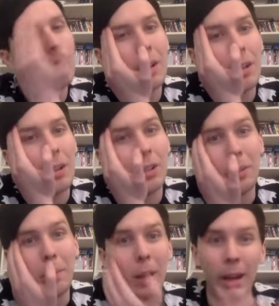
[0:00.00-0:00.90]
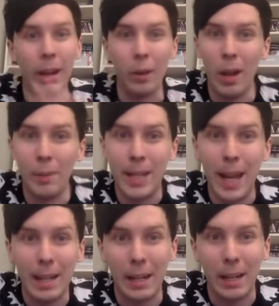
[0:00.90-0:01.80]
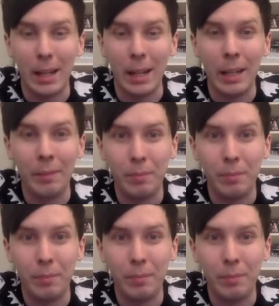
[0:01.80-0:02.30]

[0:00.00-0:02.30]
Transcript: Because you can be like, well, I'm technically